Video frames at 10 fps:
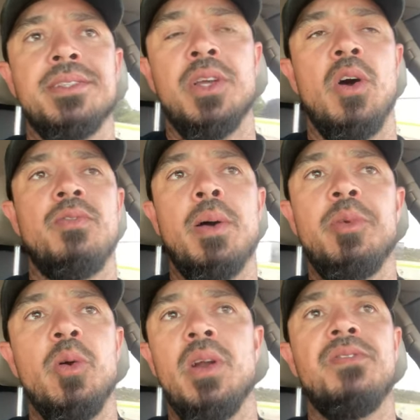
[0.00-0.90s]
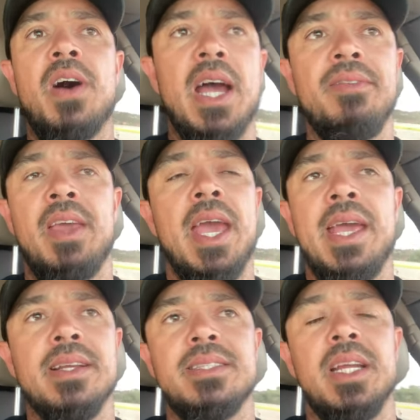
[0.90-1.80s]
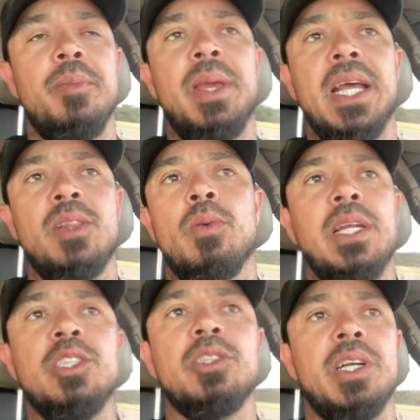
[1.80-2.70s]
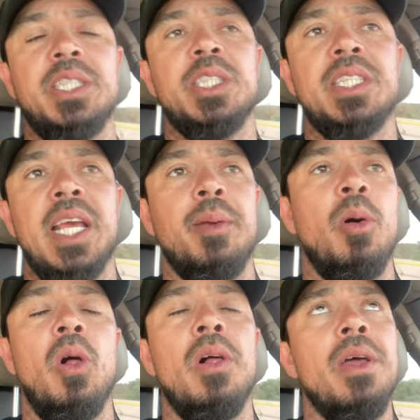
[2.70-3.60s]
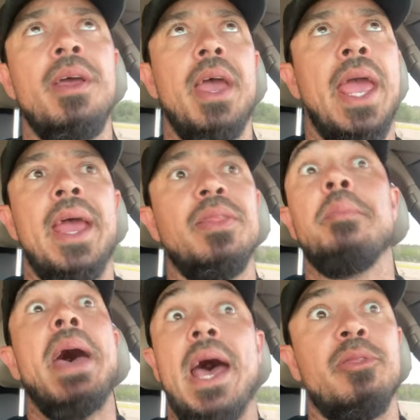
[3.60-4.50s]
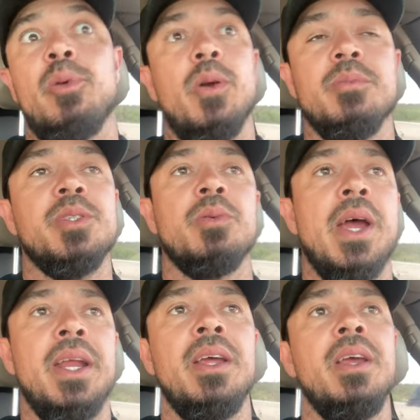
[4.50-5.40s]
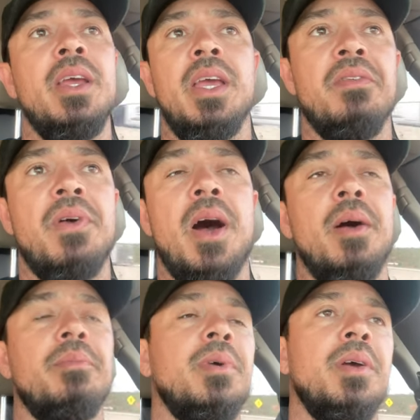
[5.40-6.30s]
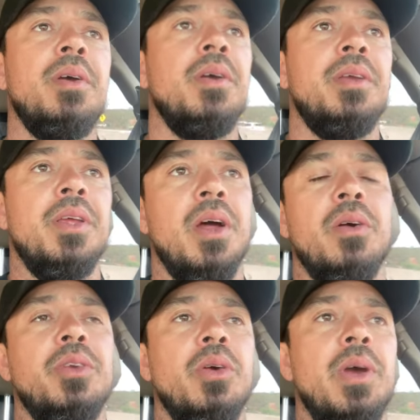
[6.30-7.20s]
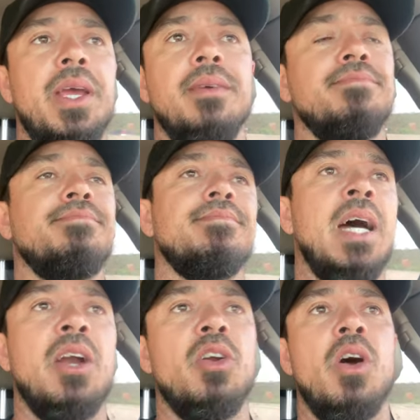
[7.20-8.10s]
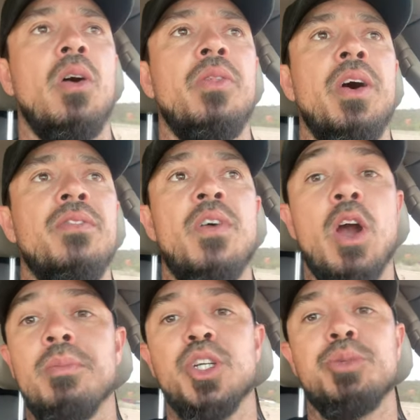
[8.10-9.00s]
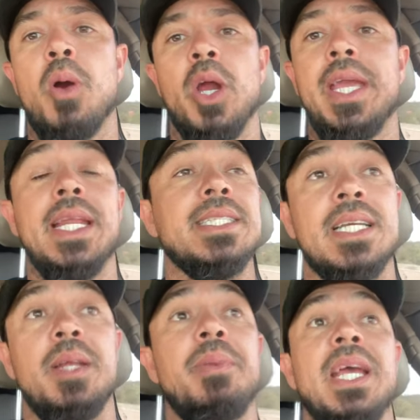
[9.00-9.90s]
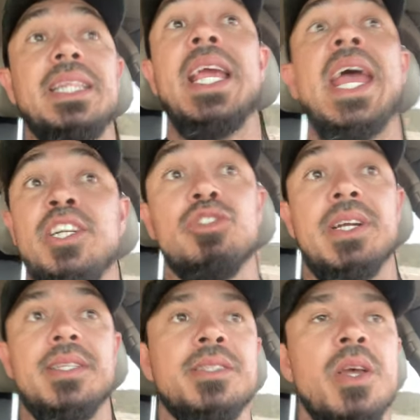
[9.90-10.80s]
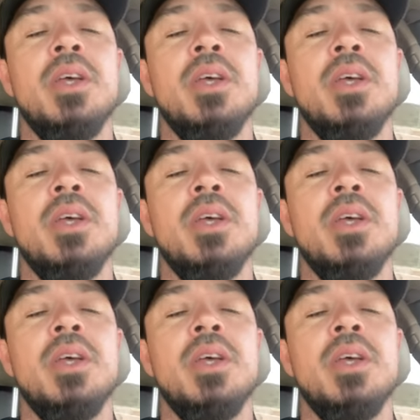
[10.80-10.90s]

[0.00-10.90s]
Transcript: So if I'm doing a 5K, it's going to be at the registration table and the bathrooms, right? If I'm, you know, doing, I don't know, the farmer's market, it's going to be at the entrance.